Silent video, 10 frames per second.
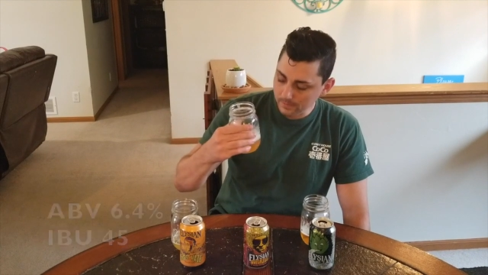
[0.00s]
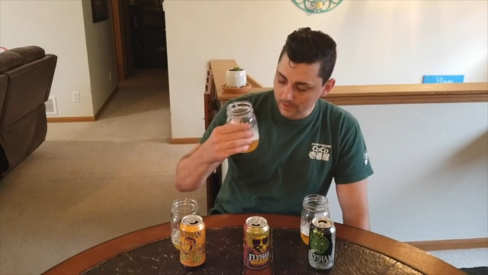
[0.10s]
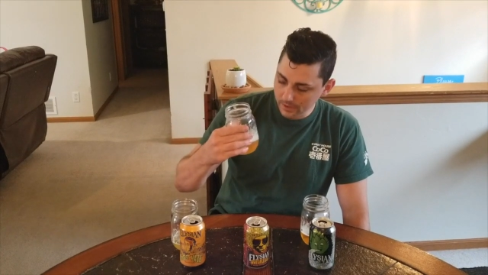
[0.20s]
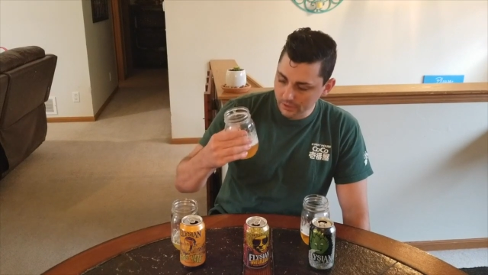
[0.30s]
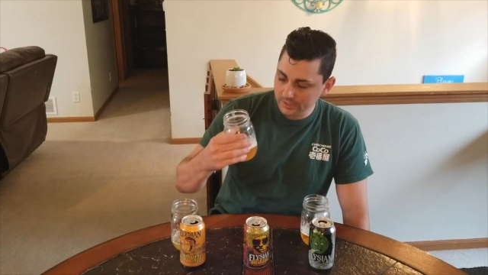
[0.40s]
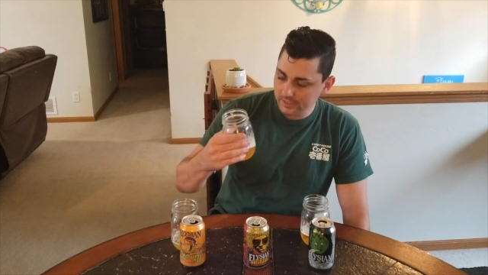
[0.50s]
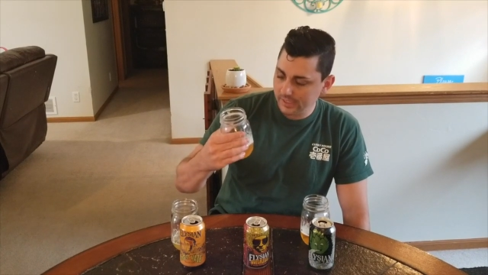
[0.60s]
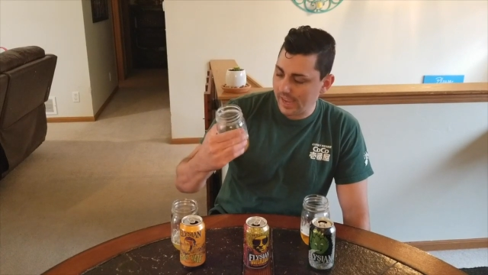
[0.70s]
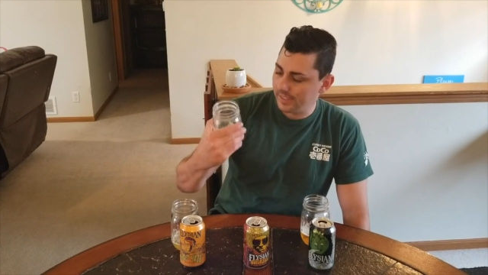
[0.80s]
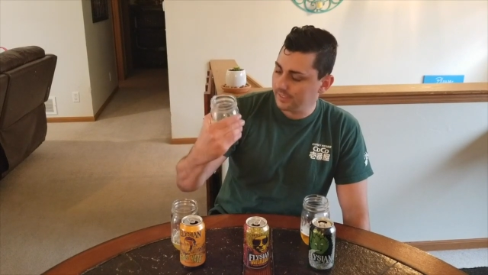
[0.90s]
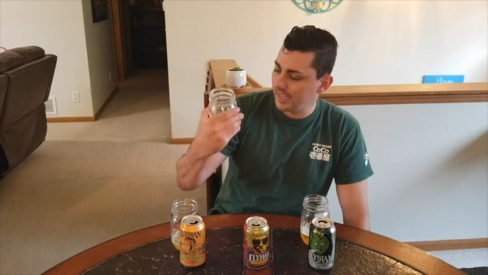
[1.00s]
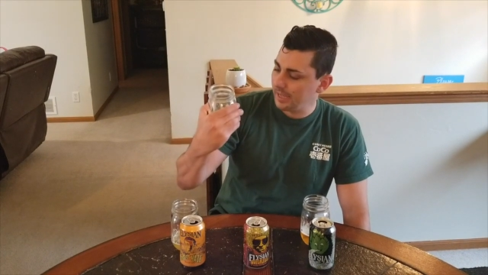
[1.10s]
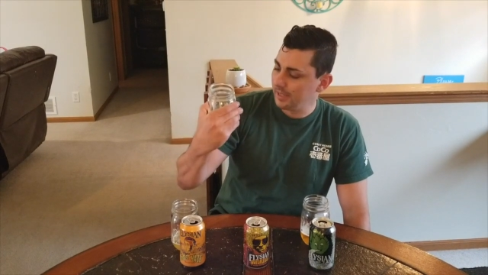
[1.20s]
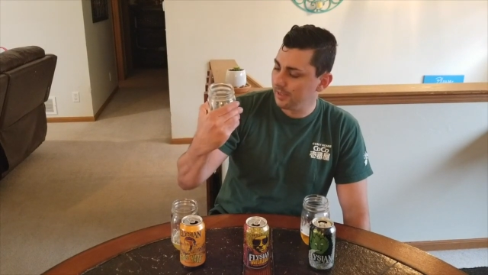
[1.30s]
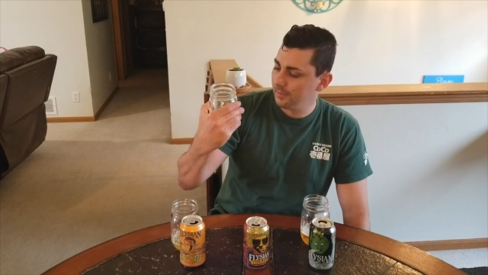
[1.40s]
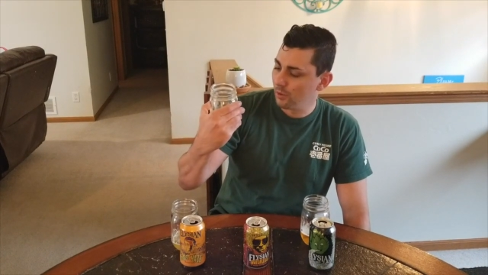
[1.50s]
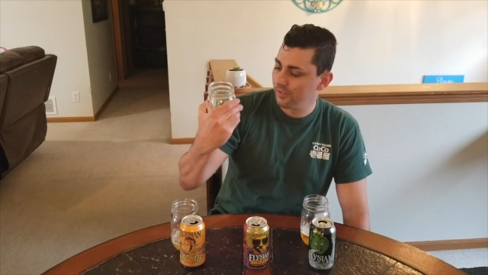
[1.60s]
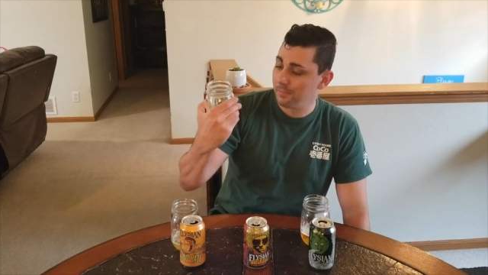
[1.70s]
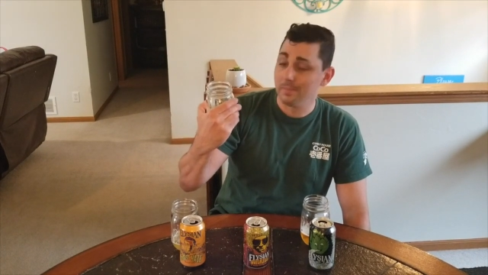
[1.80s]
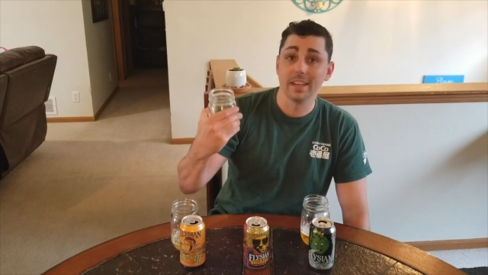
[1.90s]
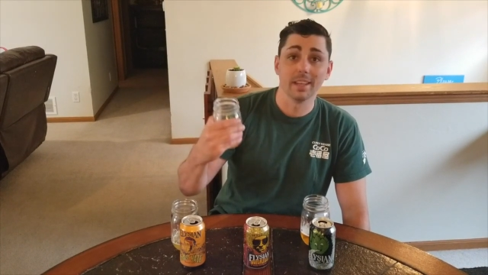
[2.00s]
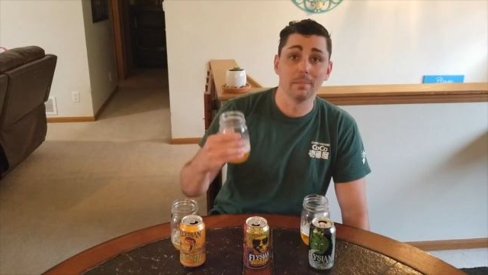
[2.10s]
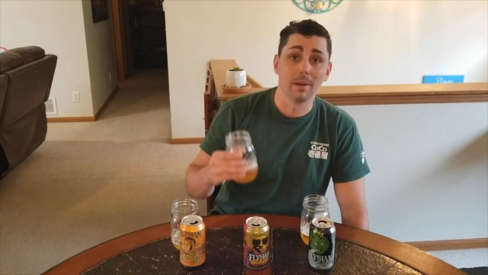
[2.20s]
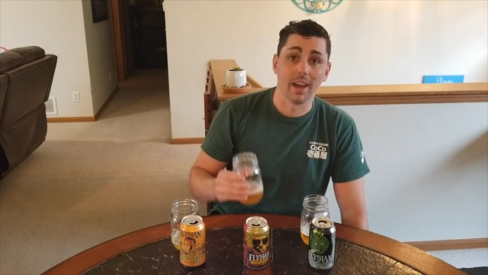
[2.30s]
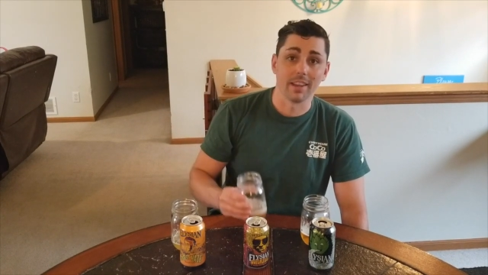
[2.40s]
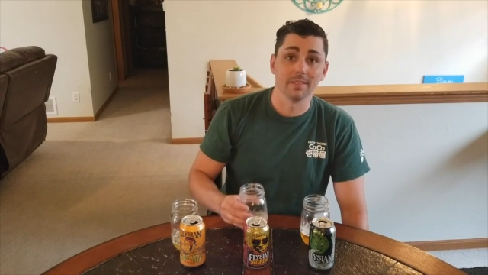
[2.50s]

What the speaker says: You can see it has a more of a medium body.